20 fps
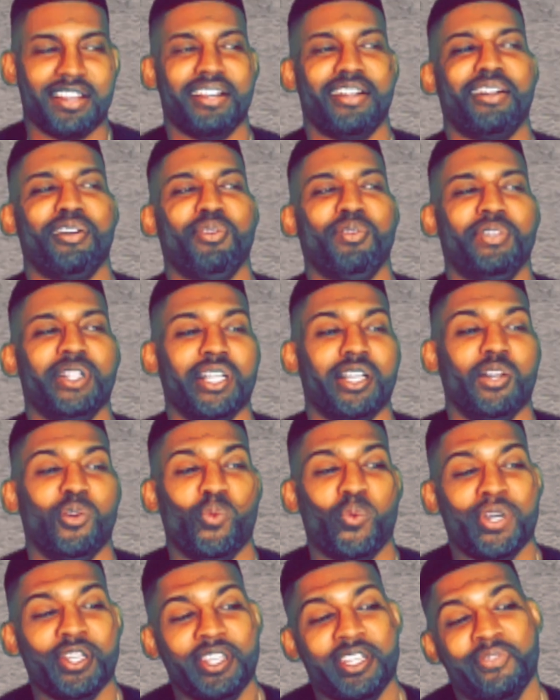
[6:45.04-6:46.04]
Uh,
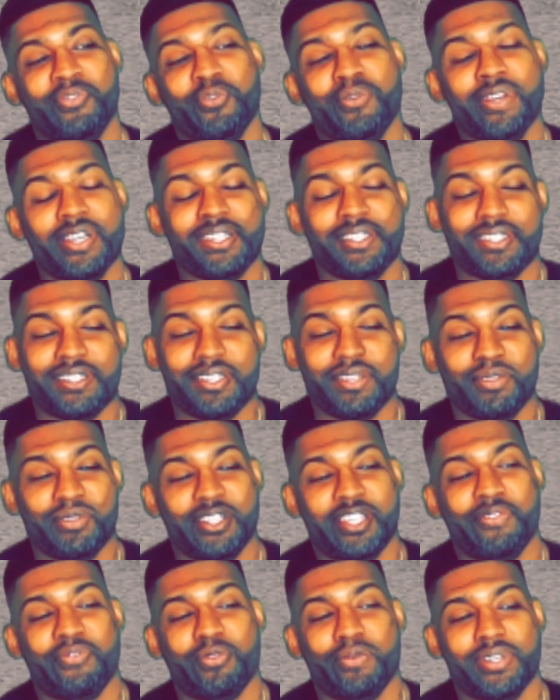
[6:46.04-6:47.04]
what differenti-
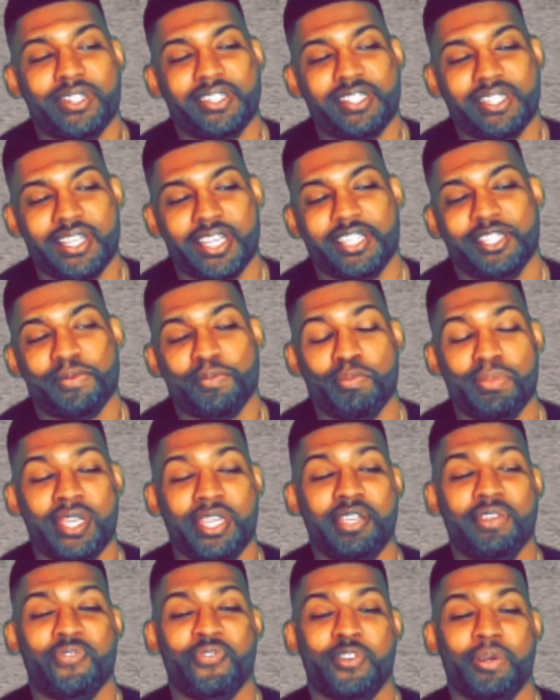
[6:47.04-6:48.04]
differentiates me